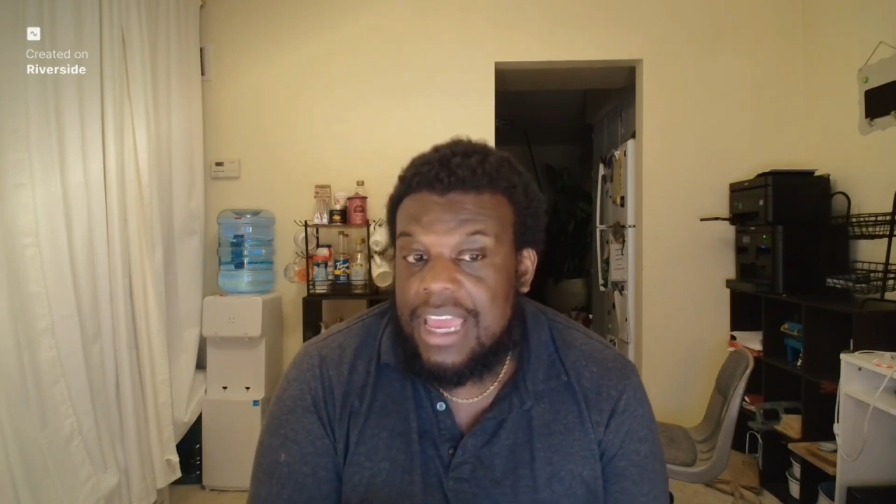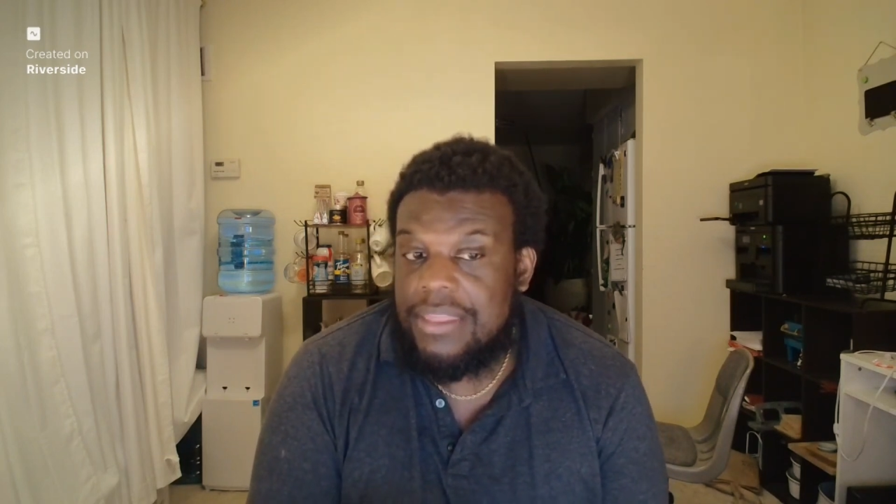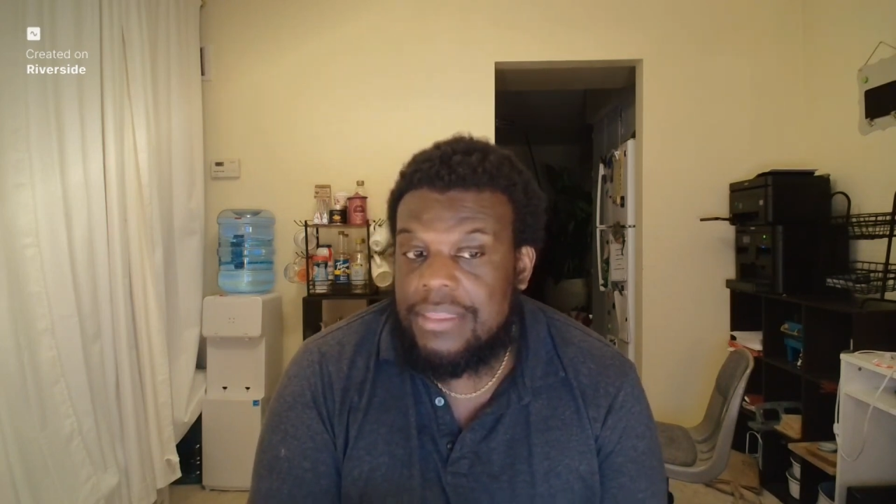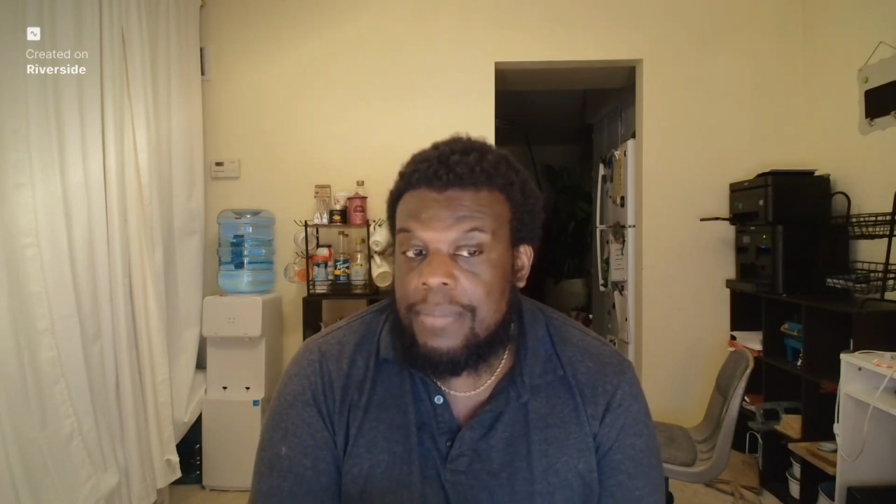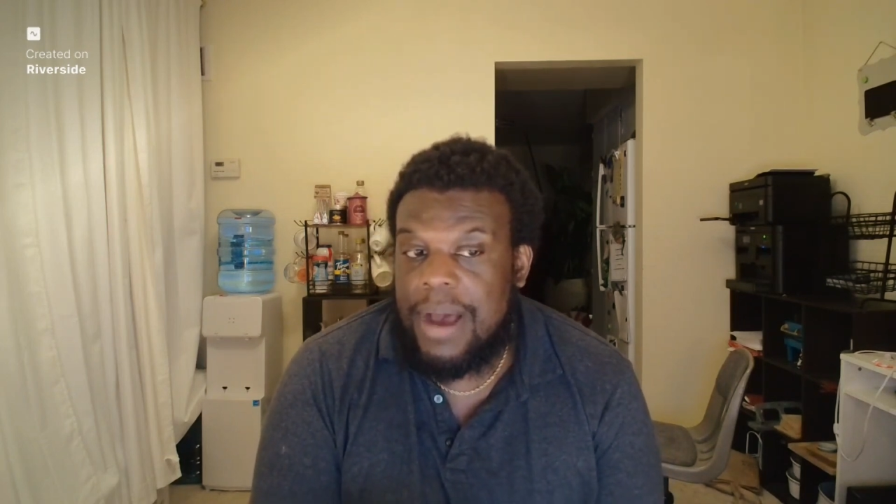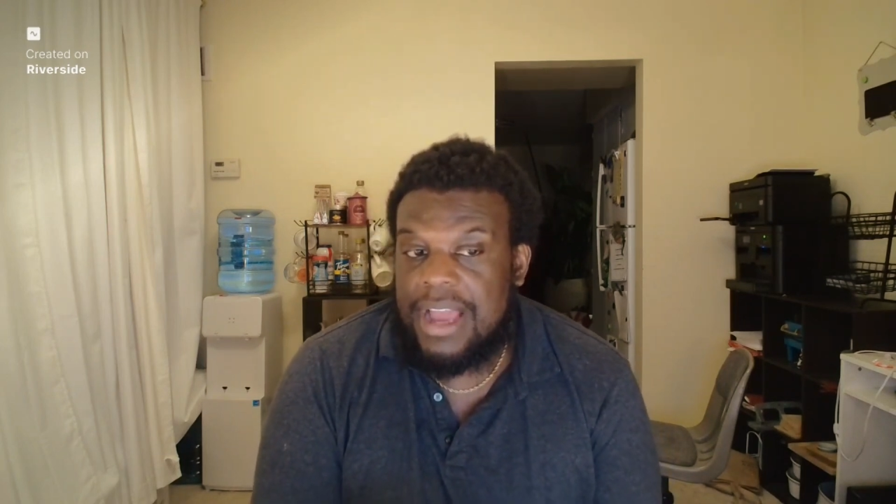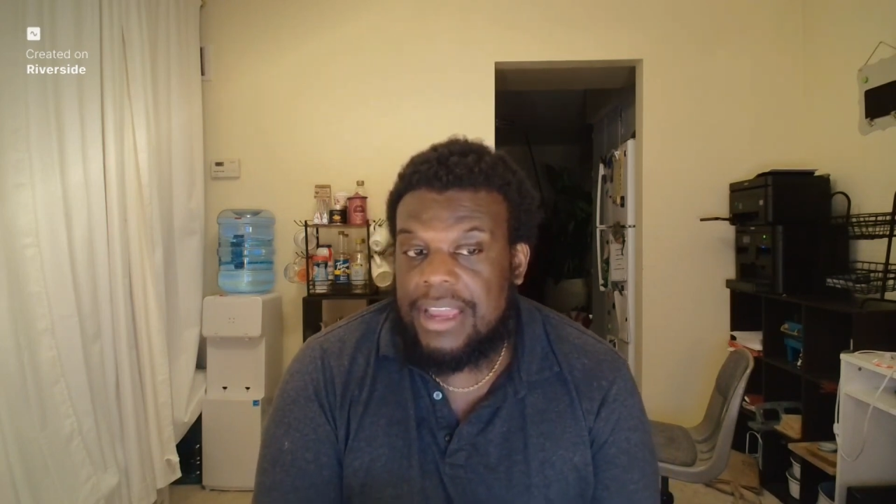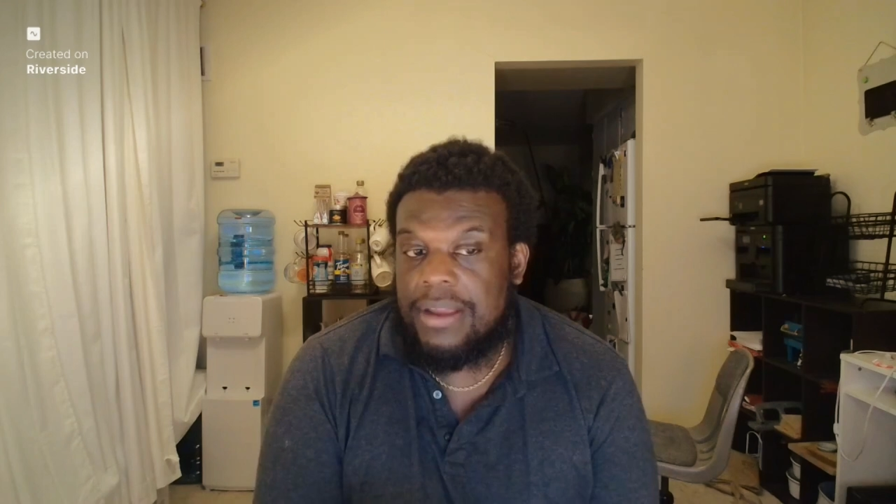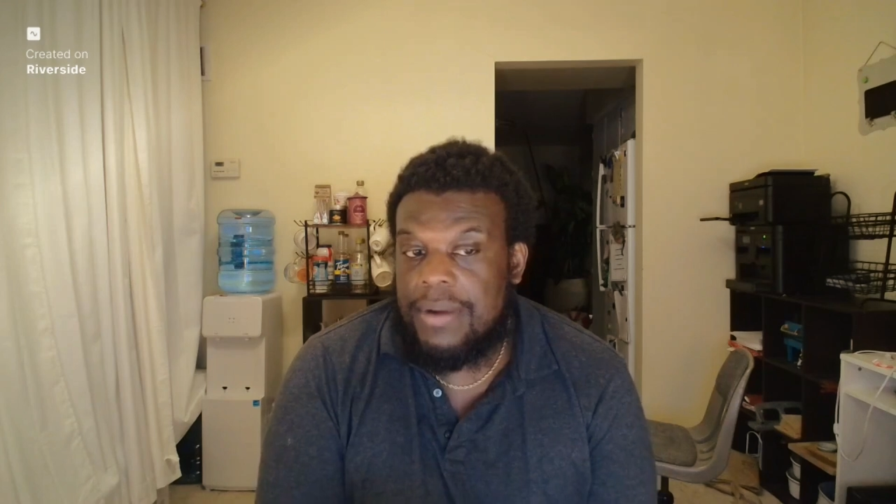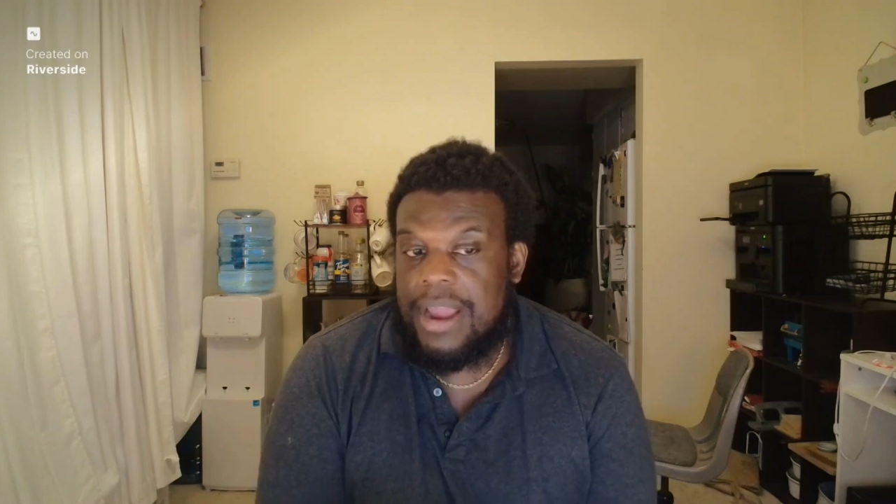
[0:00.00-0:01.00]
in the
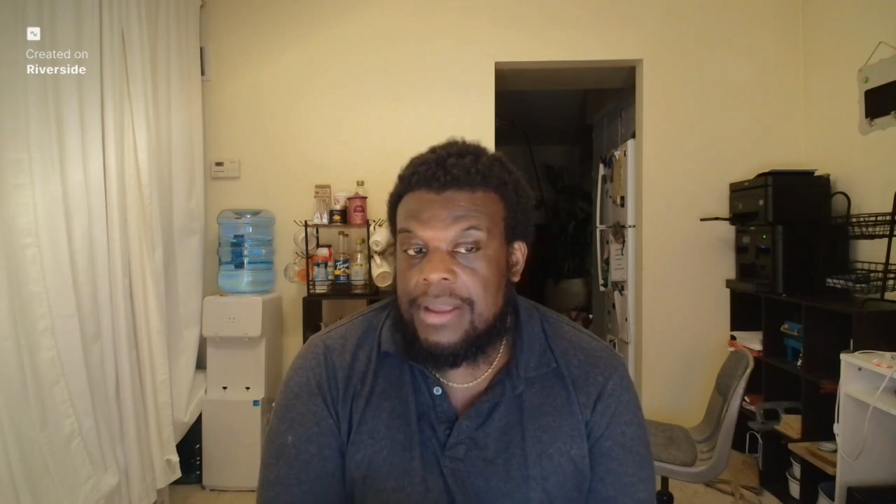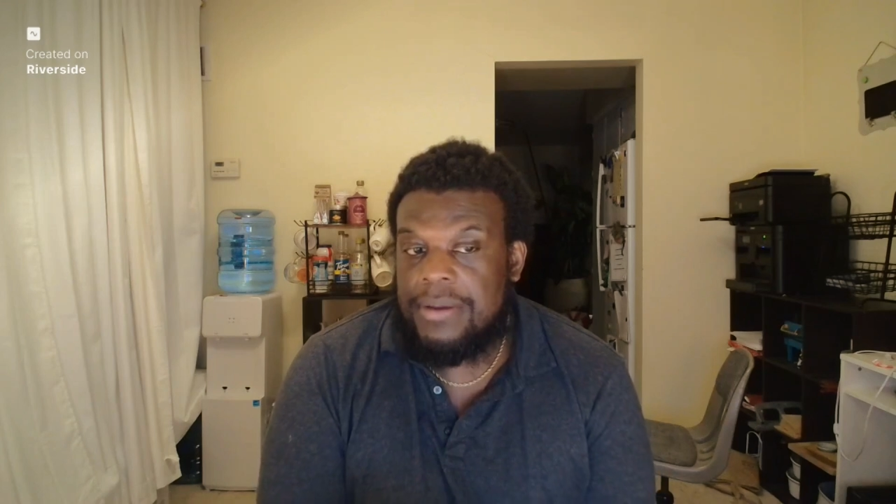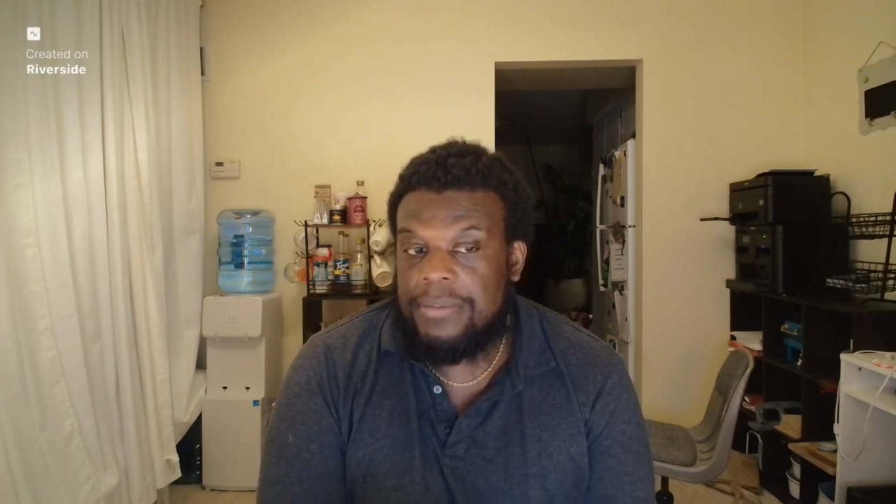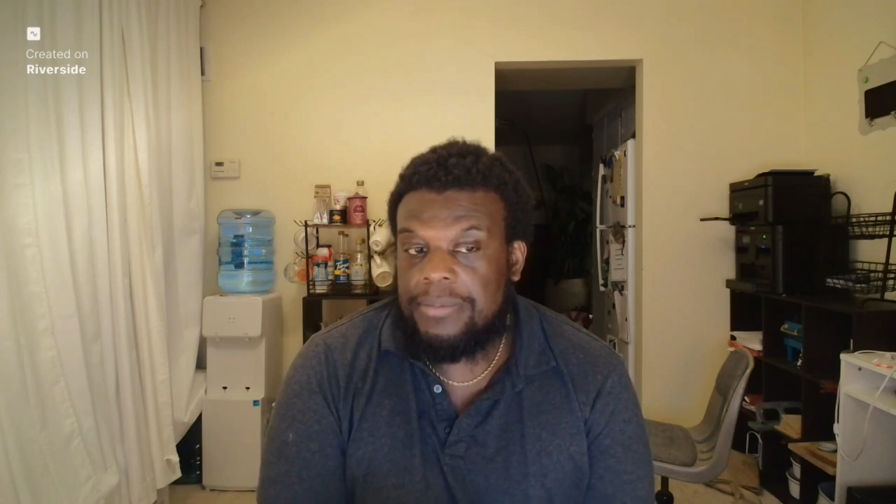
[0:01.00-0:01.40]
pocket, right?